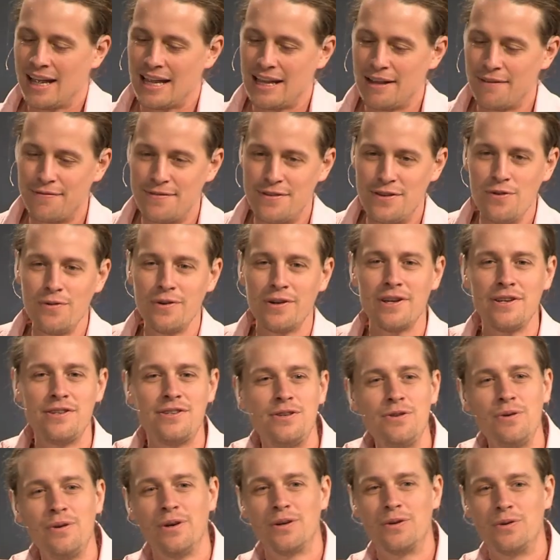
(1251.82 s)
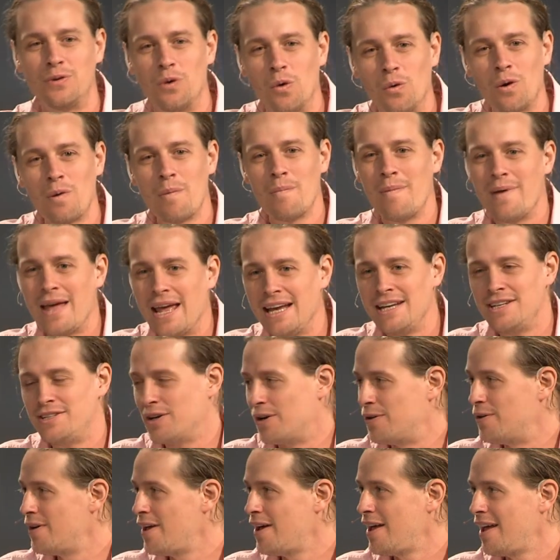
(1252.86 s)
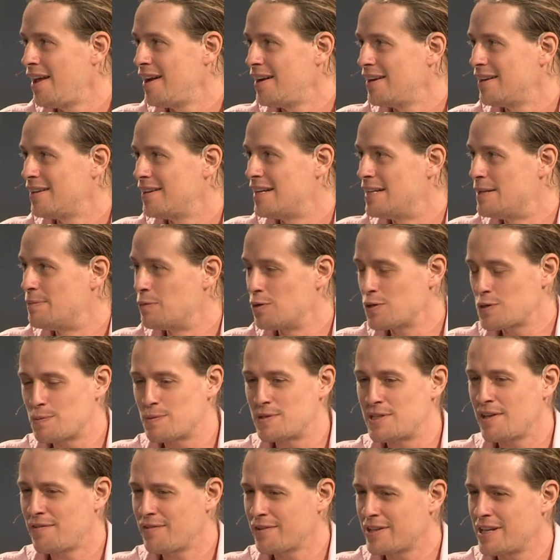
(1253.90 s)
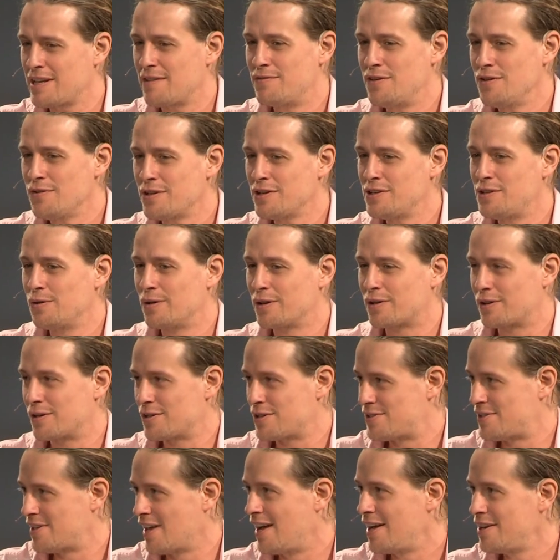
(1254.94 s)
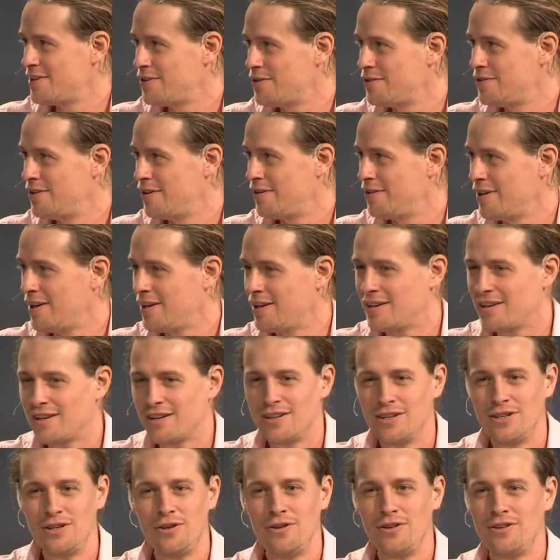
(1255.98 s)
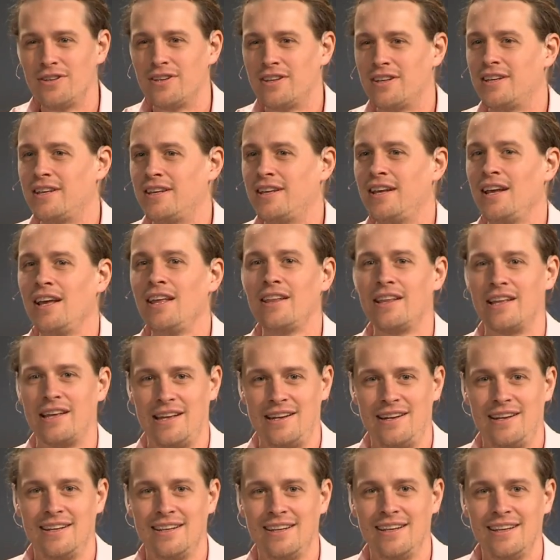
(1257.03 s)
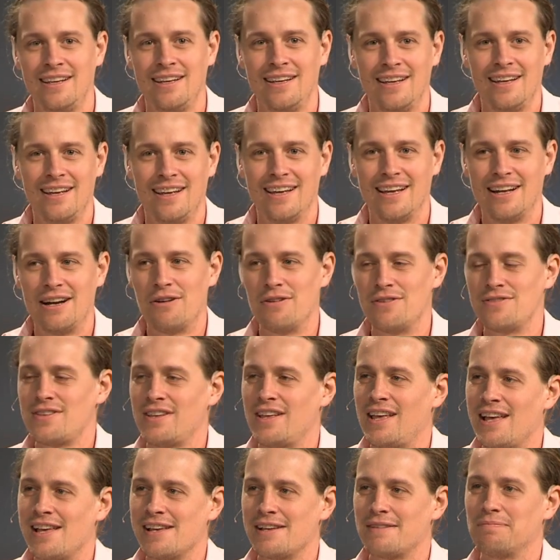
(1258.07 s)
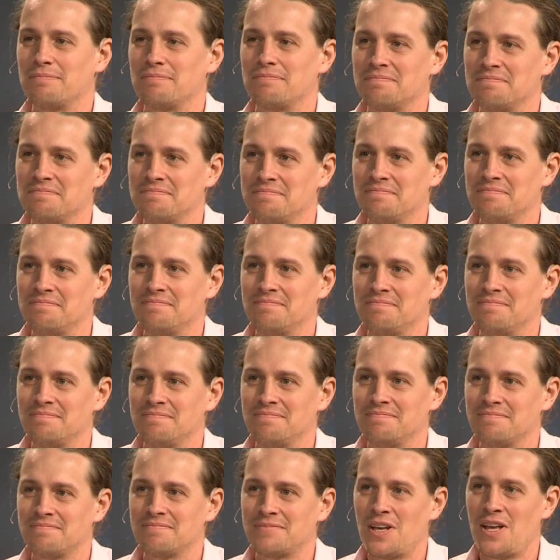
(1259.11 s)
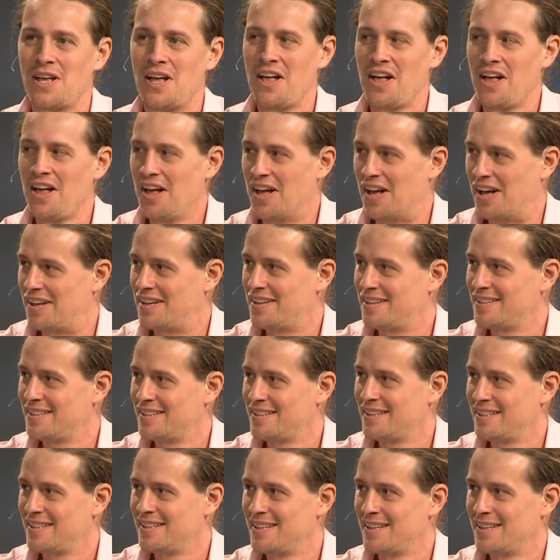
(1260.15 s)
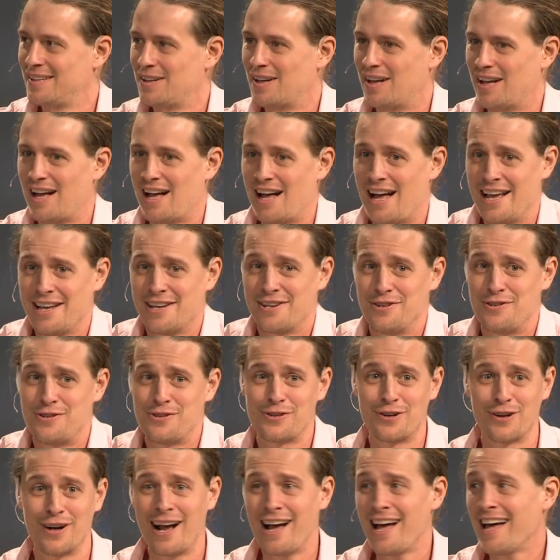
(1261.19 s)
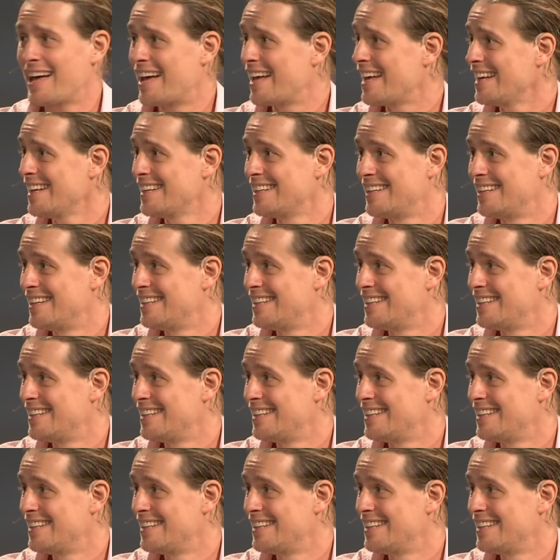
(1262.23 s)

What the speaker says: If you could do a gourmet donut, and more specifically, if you could do a croissant dough donut, you'd kill it. And I was like, huh, I could try.